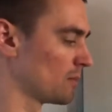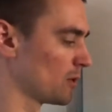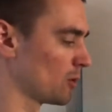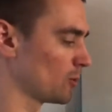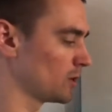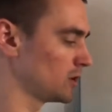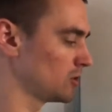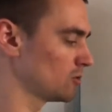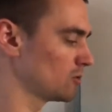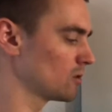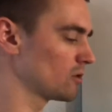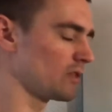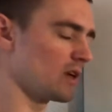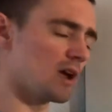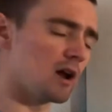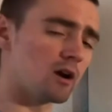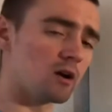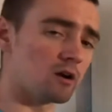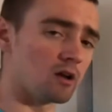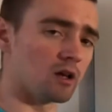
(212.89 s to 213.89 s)
but we do know the
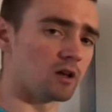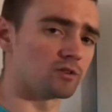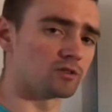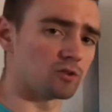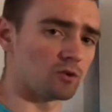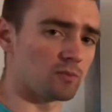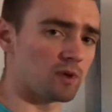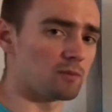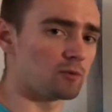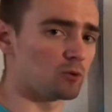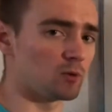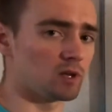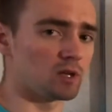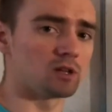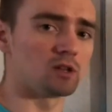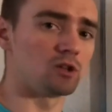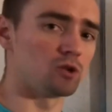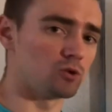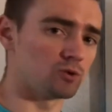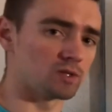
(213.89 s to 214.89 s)
area, so maybe we
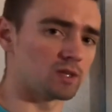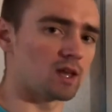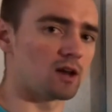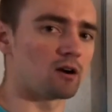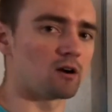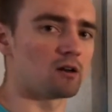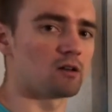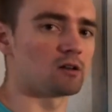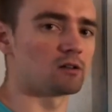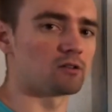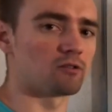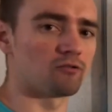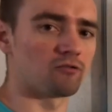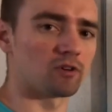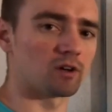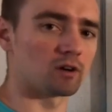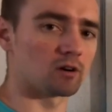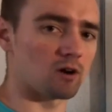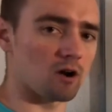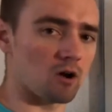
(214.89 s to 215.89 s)
could use the area to
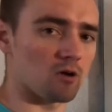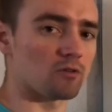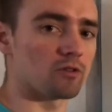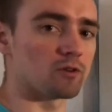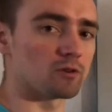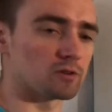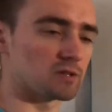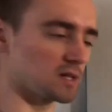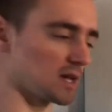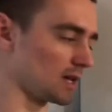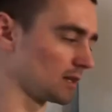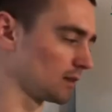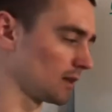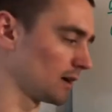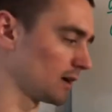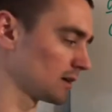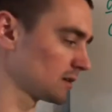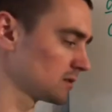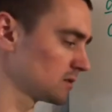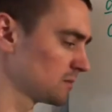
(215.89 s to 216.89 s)
figure out those side lengths.